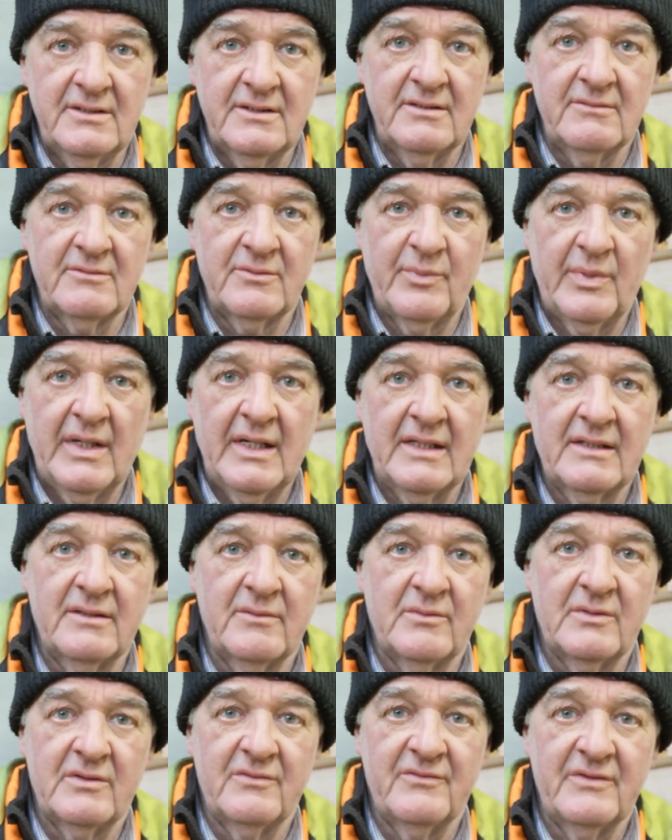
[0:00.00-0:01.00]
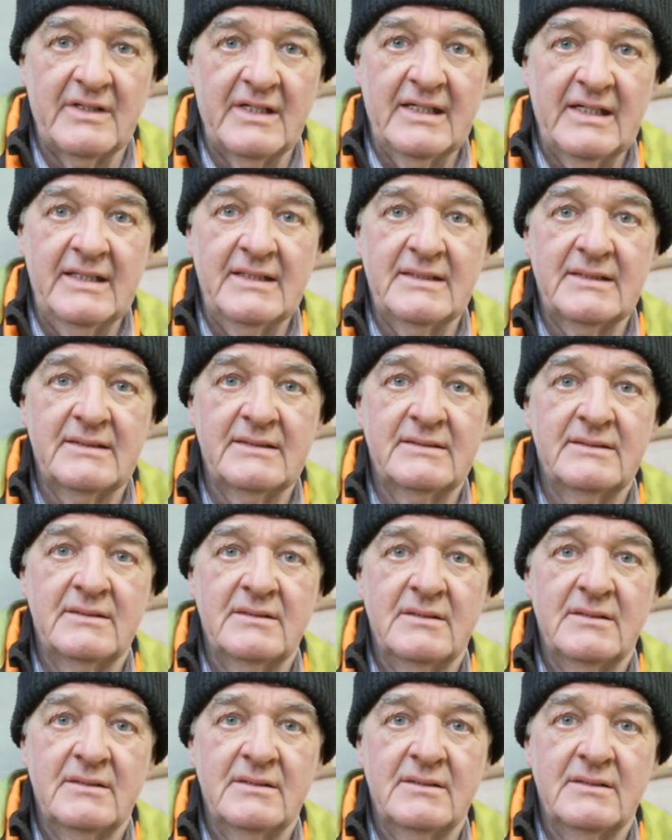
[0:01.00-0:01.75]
and it was parked up overnight,